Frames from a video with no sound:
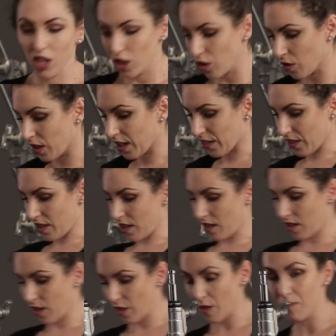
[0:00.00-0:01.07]
You're gonna get
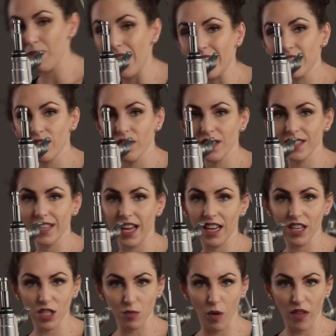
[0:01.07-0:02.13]
the base of the
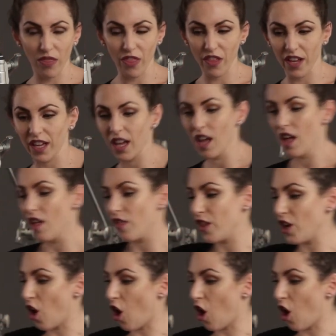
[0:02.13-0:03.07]
stand as one thing, the